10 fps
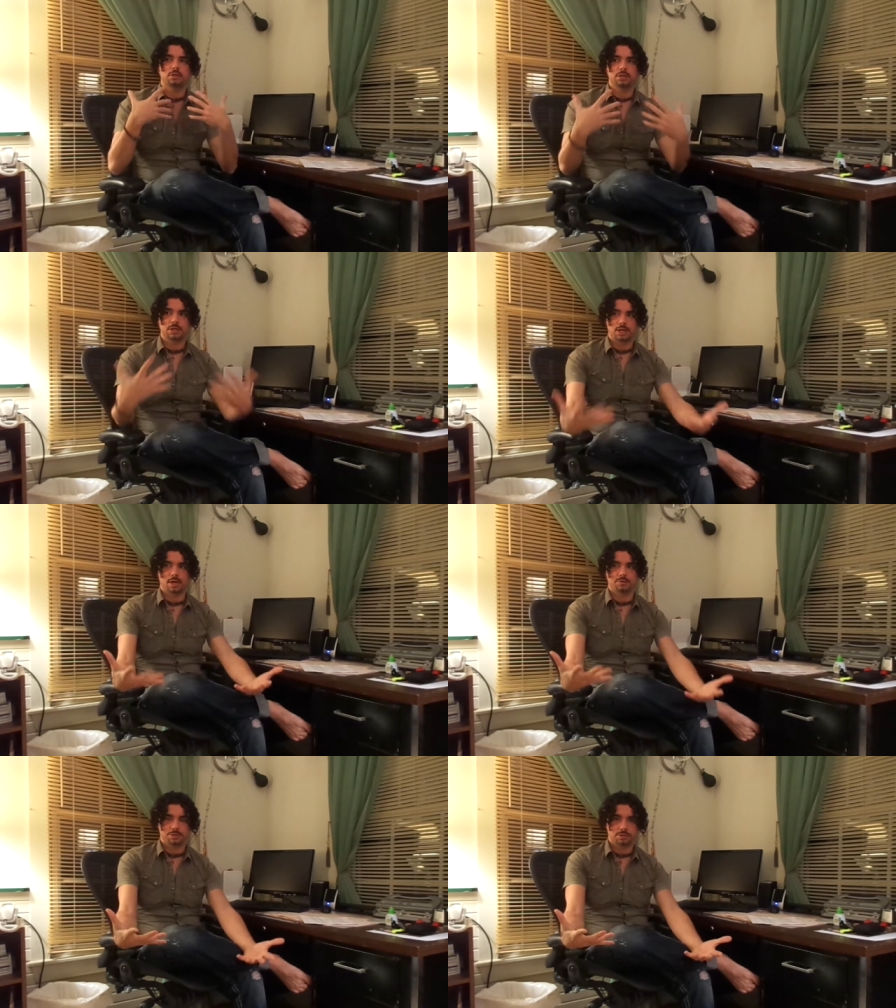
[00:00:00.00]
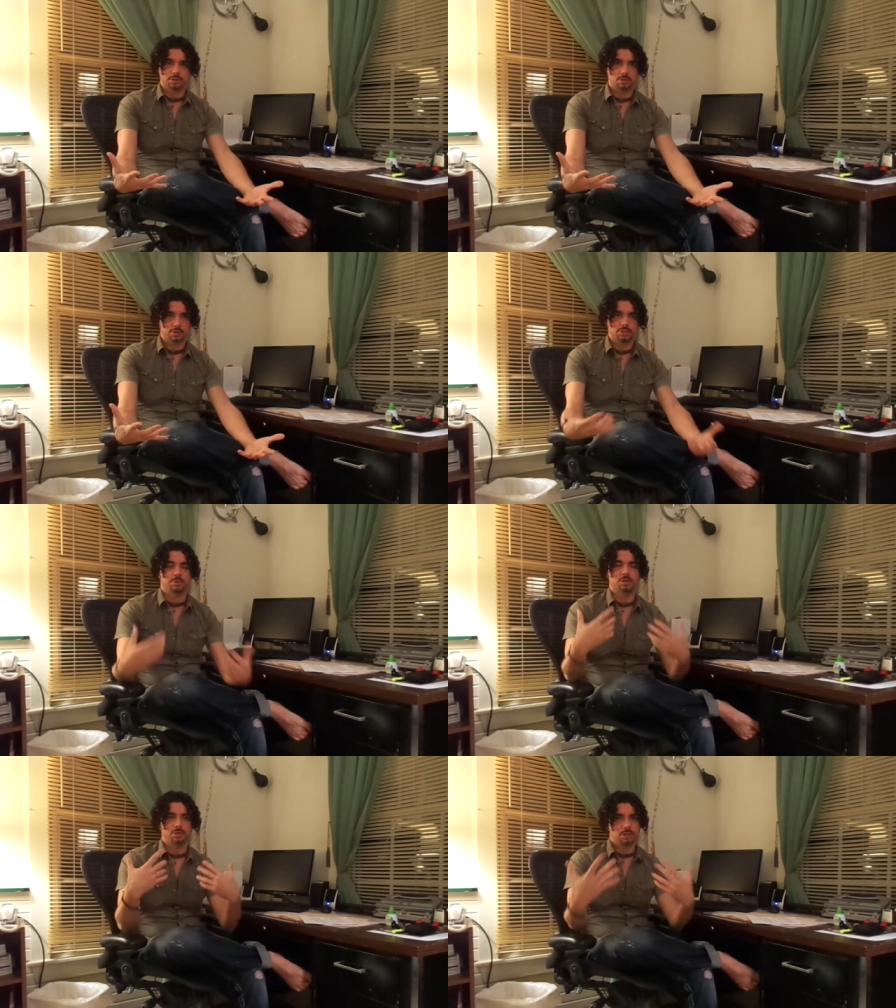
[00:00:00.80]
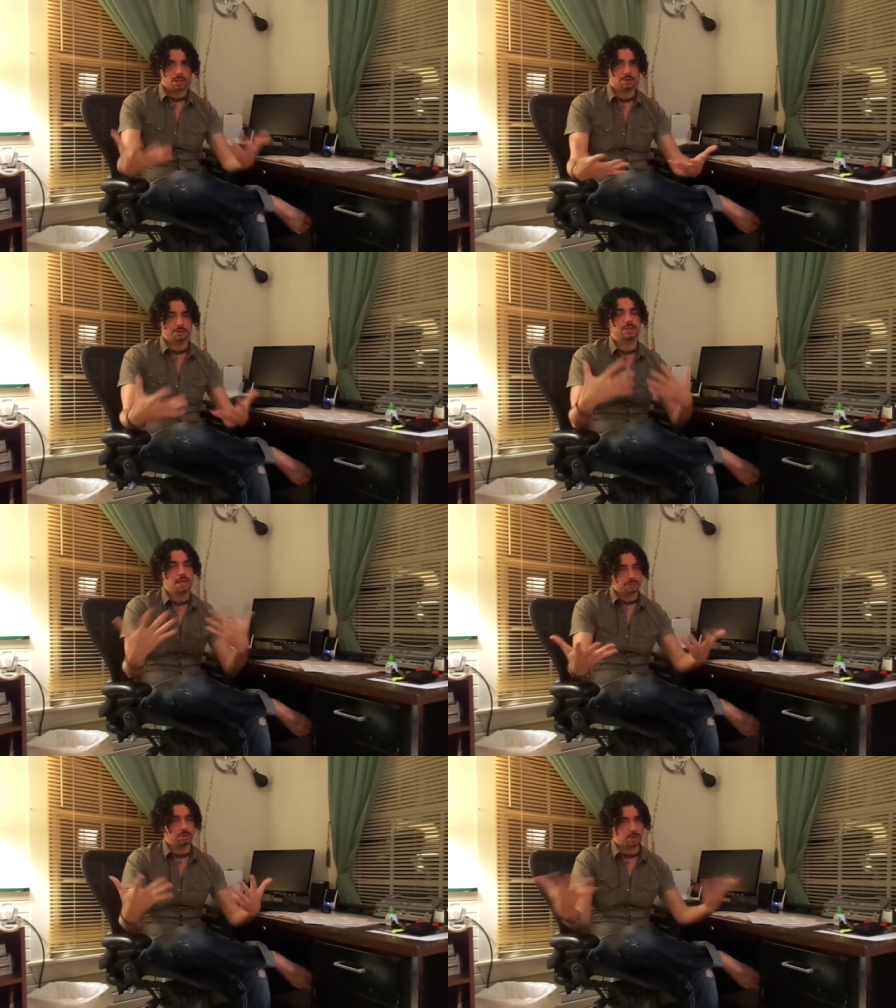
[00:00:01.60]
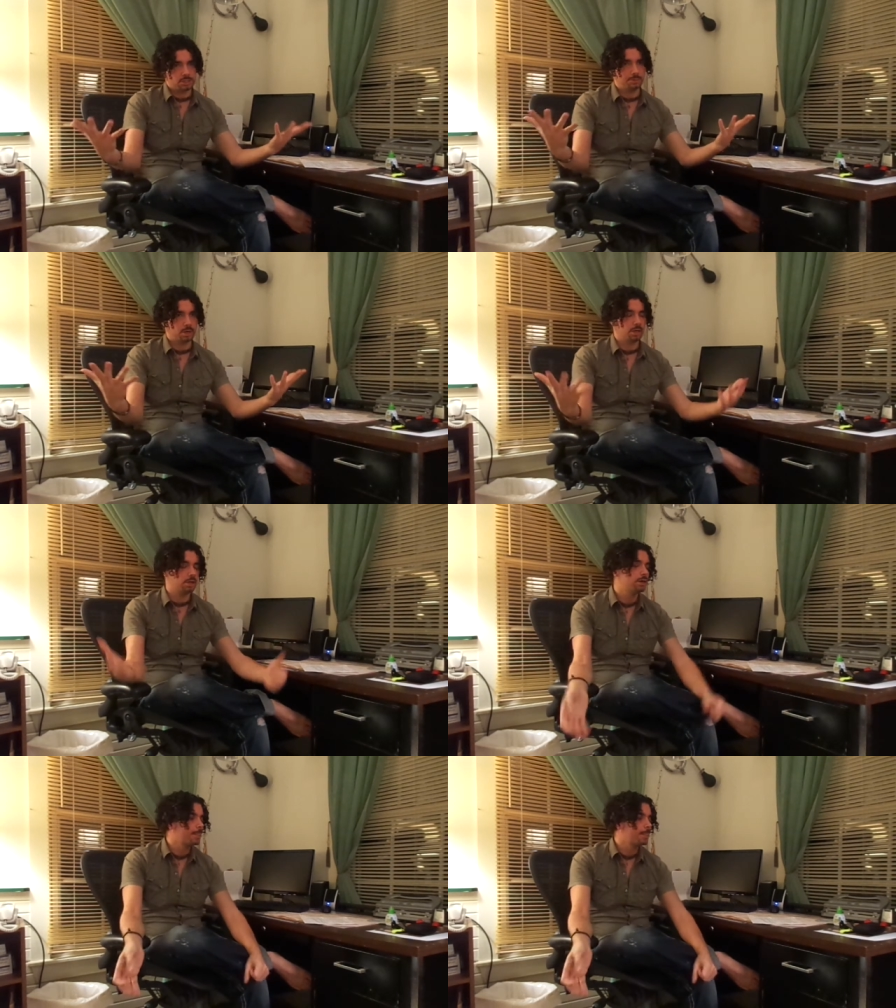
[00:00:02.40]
the gifts, the spiritual gifts, the gifts of the Holy Spirit.